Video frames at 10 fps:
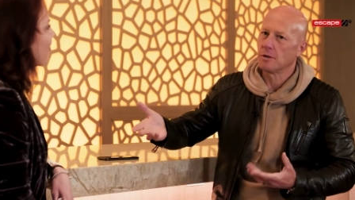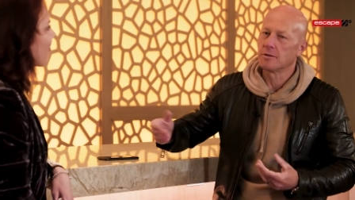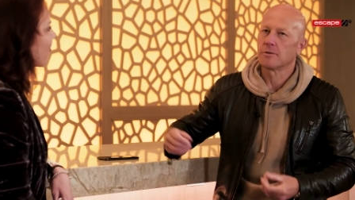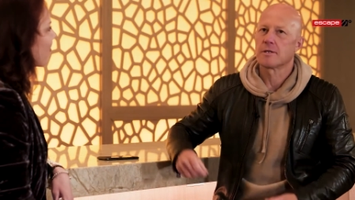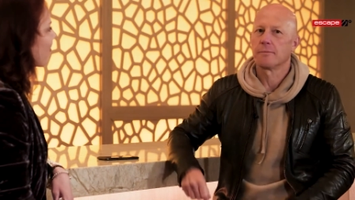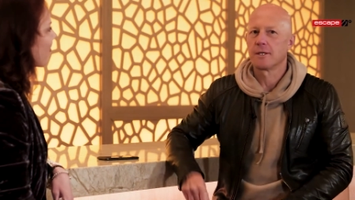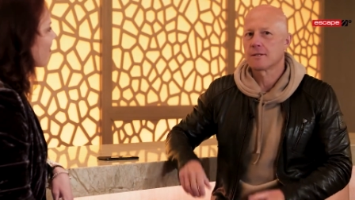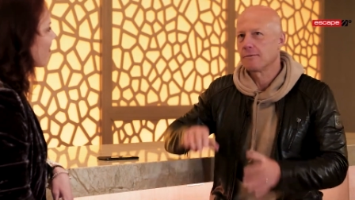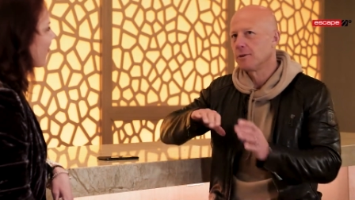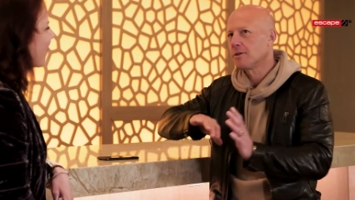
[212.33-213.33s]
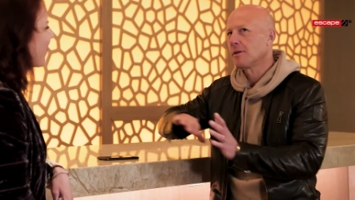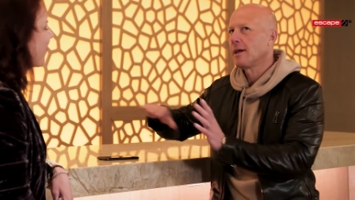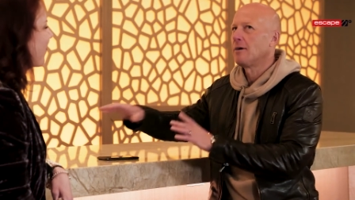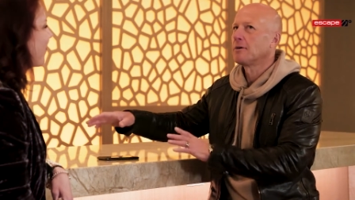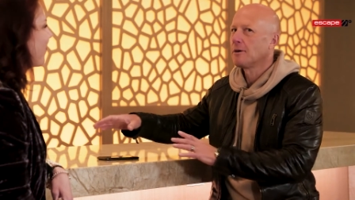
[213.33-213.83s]
drunk or something. So if you took the
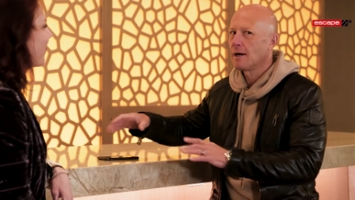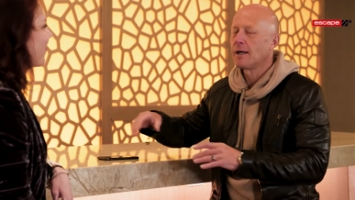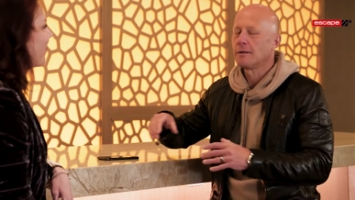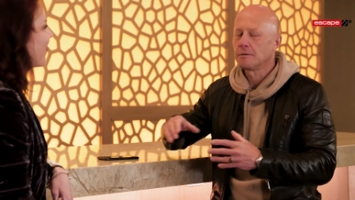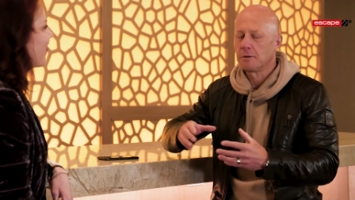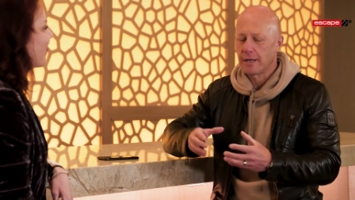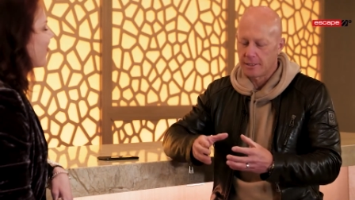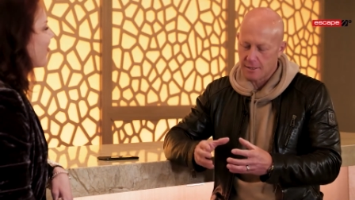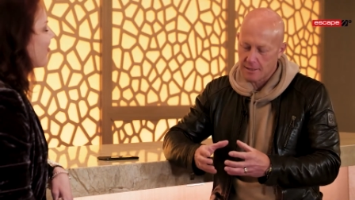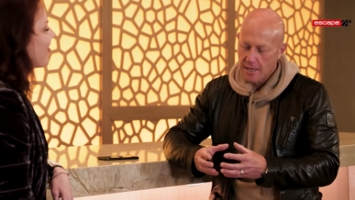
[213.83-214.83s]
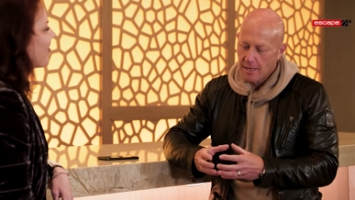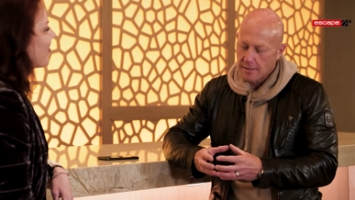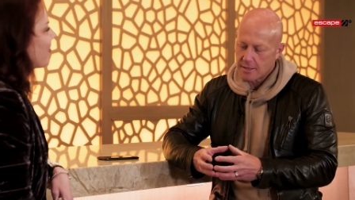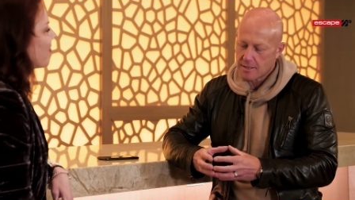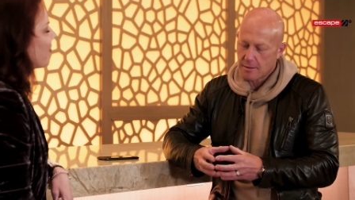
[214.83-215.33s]
alcohol out of the way, does,
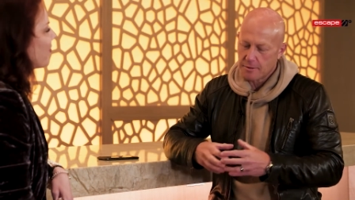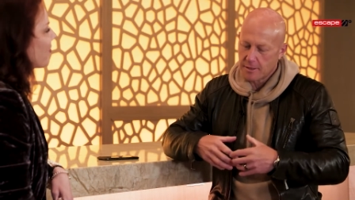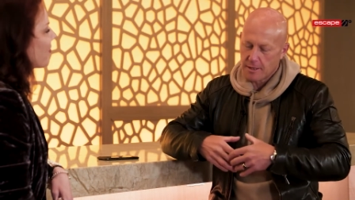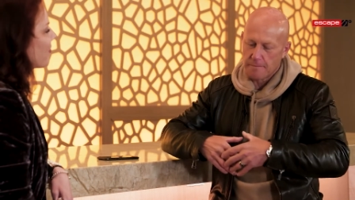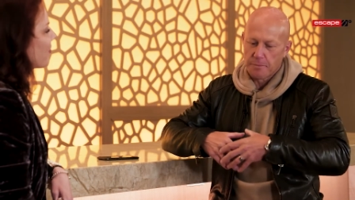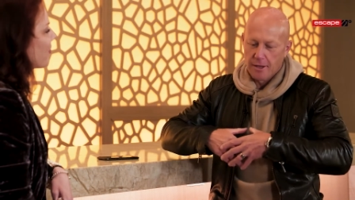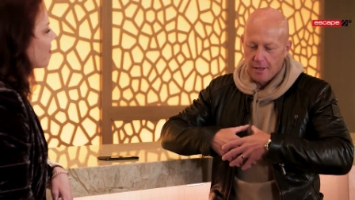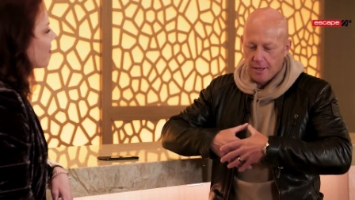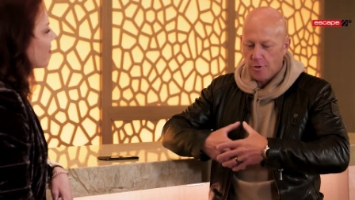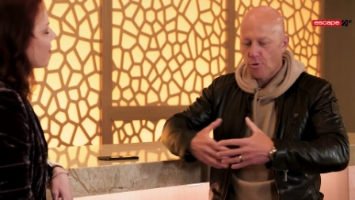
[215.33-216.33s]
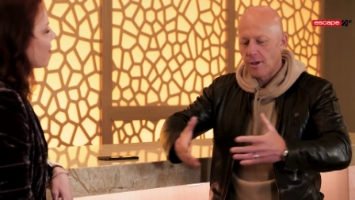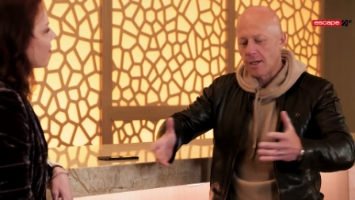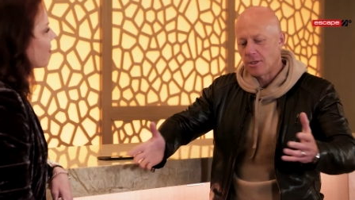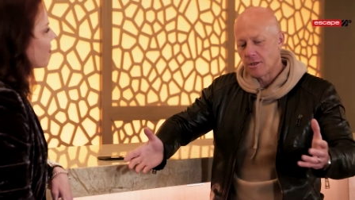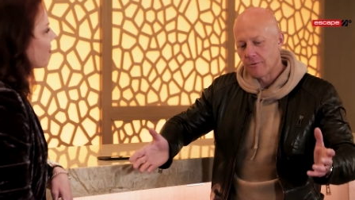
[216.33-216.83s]
does some of the
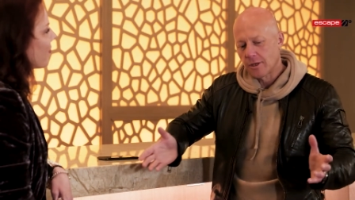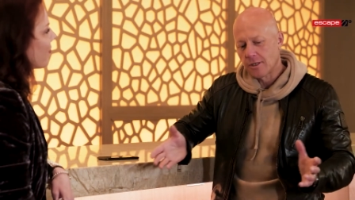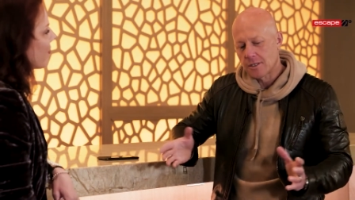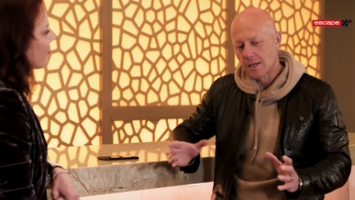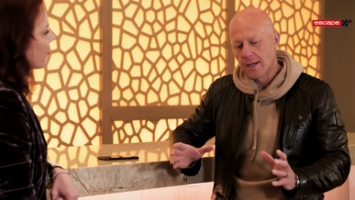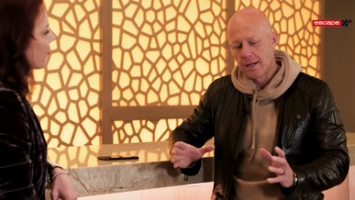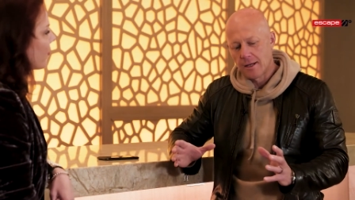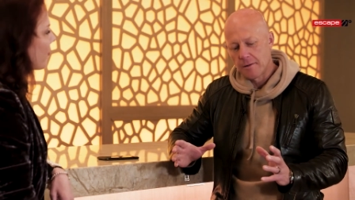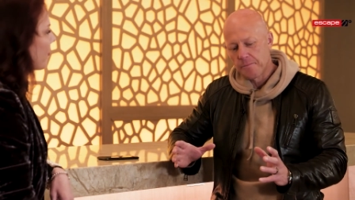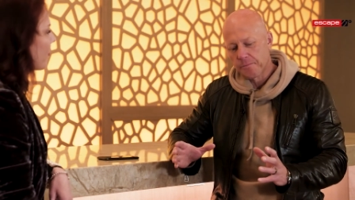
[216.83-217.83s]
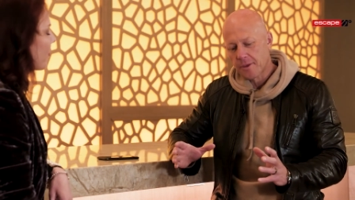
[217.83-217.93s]
creation of a container